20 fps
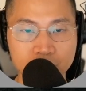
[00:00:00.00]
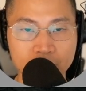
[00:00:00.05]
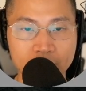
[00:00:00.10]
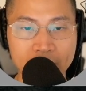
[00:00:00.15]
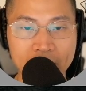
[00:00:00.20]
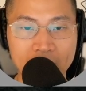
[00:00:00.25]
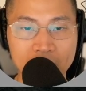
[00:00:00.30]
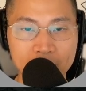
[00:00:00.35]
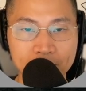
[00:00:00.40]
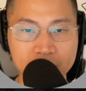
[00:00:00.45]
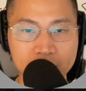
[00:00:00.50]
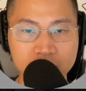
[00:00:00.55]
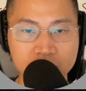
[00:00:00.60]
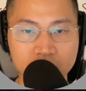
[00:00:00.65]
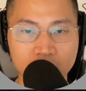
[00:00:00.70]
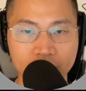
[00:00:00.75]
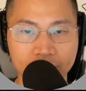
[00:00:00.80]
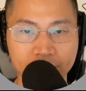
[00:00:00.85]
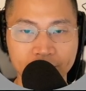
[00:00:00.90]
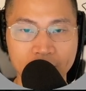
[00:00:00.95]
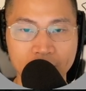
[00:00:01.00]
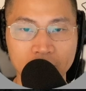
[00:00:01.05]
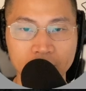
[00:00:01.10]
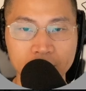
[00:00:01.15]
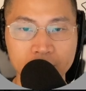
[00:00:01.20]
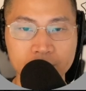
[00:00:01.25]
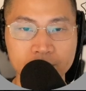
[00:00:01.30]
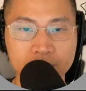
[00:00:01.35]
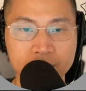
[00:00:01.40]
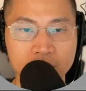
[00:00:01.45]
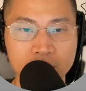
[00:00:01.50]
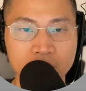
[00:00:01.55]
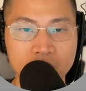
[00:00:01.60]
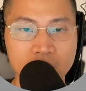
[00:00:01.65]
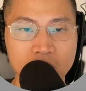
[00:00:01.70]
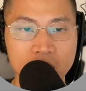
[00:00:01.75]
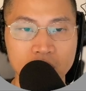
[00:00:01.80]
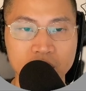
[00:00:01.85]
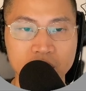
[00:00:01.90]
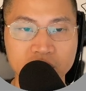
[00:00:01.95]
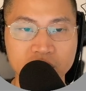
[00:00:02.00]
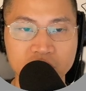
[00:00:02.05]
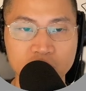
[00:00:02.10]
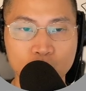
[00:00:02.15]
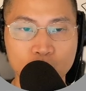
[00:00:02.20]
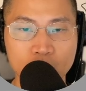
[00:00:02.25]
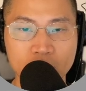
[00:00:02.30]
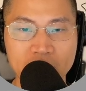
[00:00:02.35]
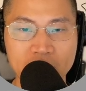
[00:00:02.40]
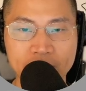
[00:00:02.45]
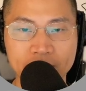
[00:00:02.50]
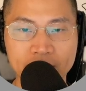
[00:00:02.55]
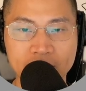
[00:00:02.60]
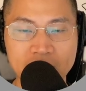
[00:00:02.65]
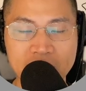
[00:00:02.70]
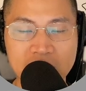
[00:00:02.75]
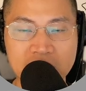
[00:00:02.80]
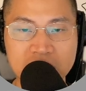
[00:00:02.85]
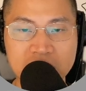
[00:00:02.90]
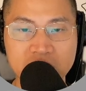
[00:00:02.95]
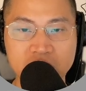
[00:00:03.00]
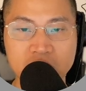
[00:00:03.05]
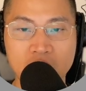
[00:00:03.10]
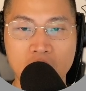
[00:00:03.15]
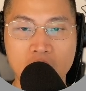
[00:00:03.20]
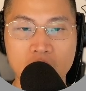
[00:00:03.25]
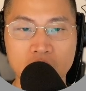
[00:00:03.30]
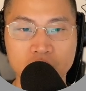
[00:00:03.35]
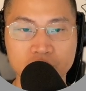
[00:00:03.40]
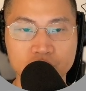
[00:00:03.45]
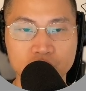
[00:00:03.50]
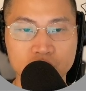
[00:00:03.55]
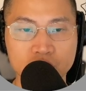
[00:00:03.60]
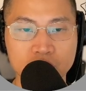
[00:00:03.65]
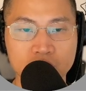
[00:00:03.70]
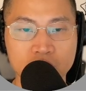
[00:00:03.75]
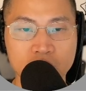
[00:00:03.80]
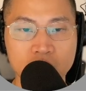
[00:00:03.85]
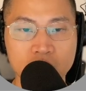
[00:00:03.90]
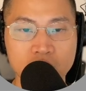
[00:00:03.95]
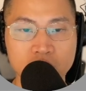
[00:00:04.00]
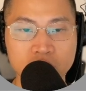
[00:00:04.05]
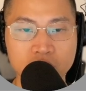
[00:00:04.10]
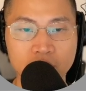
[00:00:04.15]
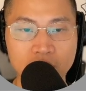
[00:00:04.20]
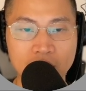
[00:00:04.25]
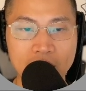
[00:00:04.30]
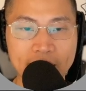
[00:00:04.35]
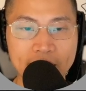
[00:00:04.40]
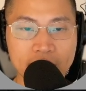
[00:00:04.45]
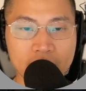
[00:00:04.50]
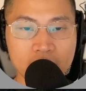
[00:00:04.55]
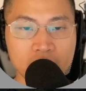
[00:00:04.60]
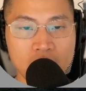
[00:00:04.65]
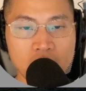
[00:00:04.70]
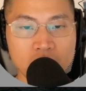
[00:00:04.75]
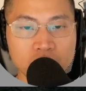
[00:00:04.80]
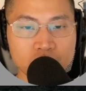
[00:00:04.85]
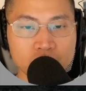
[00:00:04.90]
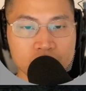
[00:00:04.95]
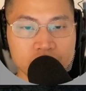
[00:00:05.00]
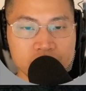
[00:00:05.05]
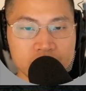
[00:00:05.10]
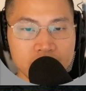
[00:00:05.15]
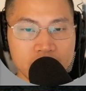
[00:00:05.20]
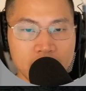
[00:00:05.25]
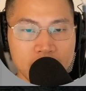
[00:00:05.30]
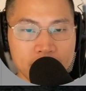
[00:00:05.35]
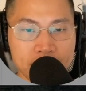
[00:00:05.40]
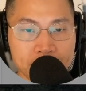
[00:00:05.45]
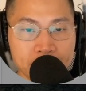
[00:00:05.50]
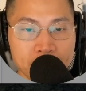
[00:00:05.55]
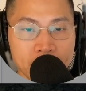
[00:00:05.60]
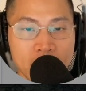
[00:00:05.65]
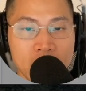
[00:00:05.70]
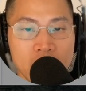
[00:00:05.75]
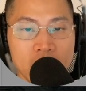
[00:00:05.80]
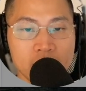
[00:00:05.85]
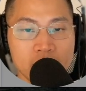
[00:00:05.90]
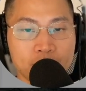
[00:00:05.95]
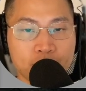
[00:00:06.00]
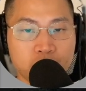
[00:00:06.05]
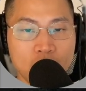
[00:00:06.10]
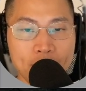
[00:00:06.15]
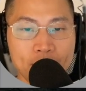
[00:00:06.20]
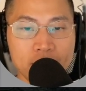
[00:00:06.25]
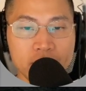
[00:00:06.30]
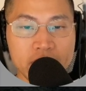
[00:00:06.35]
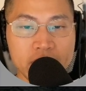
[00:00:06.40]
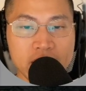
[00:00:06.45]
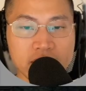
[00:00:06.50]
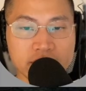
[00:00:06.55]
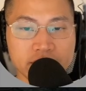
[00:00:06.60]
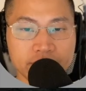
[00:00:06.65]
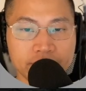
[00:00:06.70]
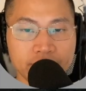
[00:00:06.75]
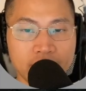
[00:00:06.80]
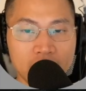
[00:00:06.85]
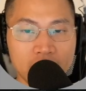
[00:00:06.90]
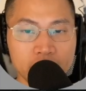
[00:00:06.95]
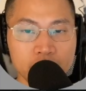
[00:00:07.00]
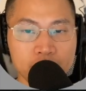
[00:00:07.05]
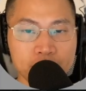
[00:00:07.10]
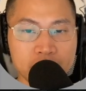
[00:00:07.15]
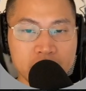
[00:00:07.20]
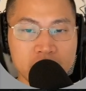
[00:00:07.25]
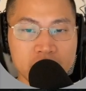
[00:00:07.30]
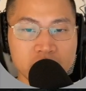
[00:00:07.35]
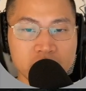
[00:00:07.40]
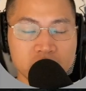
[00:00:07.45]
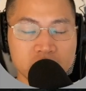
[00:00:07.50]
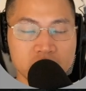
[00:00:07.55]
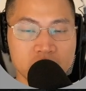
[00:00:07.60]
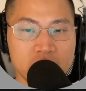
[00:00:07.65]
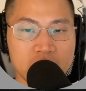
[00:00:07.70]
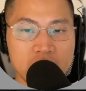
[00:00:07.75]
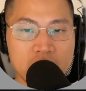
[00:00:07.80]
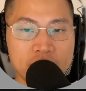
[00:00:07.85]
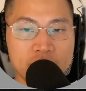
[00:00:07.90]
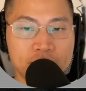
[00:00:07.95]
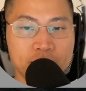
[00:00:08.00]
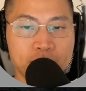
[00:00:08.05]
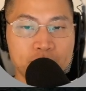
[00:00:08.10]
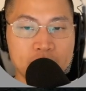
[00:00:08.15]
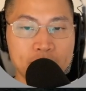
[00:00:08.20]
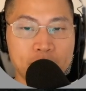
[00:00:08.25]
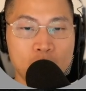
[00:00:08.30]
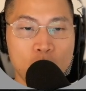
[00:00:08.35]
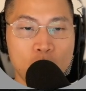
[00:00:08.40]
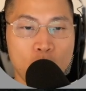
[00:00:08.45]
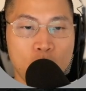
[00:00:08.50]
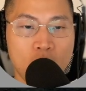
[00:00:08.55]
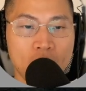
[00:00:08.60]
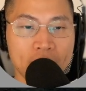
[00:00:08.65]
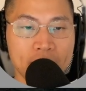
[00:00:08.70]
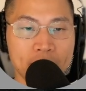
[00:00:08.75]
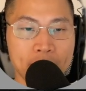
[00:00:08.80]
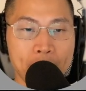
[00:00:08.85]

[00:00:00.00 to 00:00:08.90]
elements of value. The synonym is DOST. So like a concert ticket, the property has a value because if people want it,